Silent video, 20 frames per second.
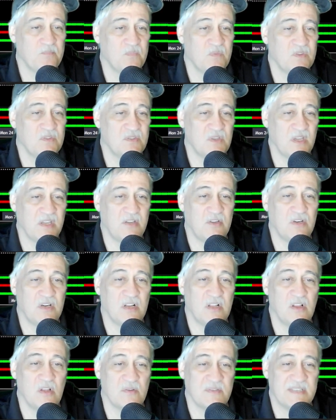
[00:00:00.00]
So I could have
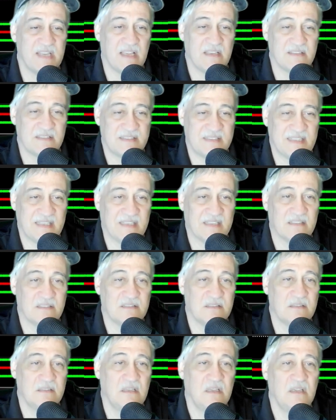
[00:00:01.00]
closed out 6
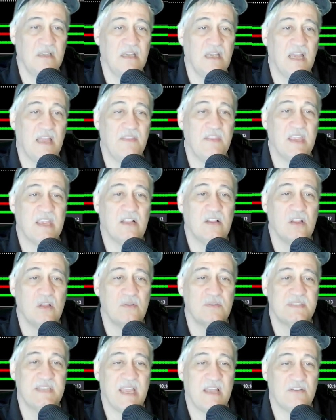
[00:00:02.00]
and then
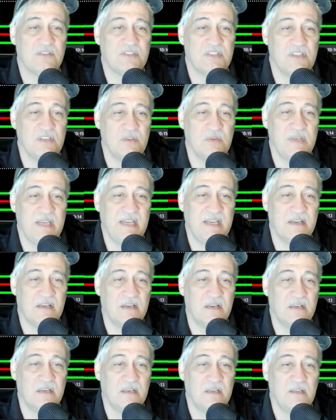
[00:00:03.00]
closed out 2 here